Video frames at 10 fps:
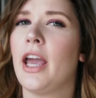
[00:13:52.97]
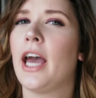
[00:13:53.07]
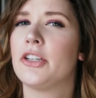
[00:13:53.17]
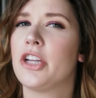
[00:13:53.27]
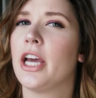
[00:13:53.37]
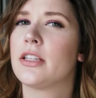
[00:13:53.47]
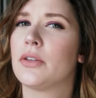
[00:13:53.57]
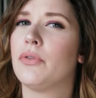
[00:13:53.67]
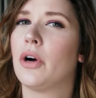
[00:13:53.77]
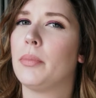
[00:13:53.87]
hashtag
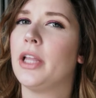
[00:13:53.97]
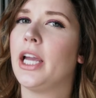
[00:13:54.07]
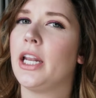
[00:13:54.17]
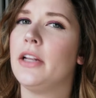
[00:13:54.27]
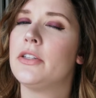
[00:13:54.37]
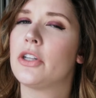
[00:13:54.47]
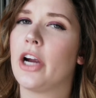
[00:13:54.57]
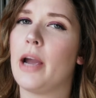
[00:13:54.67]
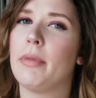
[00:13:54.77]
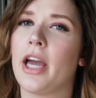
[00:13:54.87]
Sephora Play on
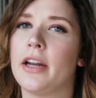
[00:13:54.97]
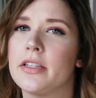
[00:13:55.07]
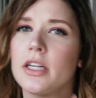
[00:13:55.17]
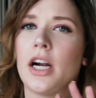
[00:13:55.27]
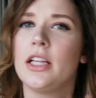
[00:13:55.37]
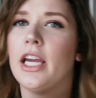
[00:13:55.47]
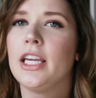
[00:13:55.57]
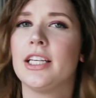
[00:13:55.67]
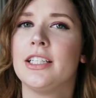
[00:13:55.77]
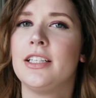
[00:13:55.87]
Instagram and kind of start
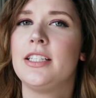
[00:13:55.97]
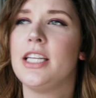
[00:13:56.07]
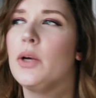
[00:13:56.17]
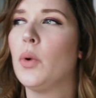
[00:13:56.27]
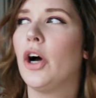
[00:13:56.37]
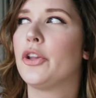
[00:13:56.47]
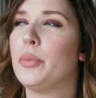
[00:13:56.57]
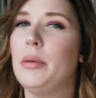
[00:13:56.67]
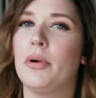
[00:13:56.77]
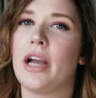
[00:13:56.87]
like seeing what other
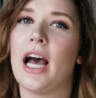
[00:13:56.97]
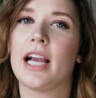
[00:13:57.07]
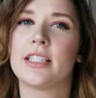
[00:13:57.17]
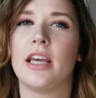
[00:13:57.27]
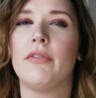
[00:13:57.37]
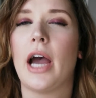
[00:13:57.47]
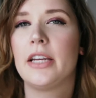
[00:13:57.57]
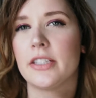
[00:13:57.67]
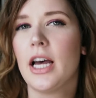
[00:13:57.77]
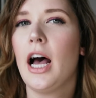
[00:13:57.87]
people got, because
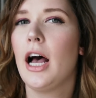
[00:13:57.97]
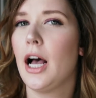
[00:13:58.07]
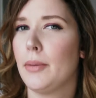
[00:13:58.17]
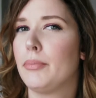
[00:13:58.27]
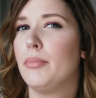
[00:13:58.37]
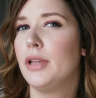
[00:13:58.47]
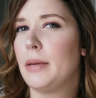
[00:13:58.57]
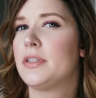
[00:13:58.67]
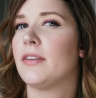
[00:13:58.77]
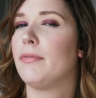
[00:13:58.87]
I saw
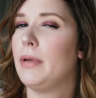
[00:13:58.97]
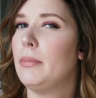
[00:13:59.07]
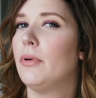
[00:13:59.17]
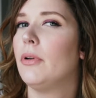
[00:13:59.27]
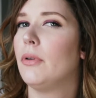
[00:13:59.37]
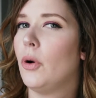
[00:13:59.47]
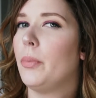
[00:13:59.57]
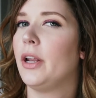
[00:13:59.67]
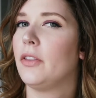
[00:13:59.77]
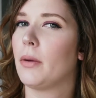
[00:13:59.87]
blips of people
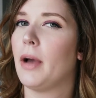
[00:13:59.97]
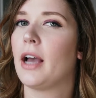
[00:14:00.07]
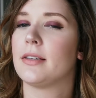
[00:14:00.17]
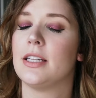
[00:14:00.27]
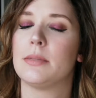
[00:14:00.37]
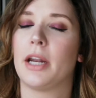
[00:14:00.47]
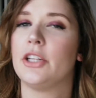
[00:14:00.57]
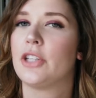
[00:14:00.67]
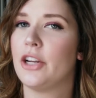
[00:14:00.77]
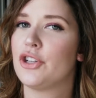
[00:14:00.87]
opening their boxes,
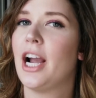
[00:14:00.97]
but I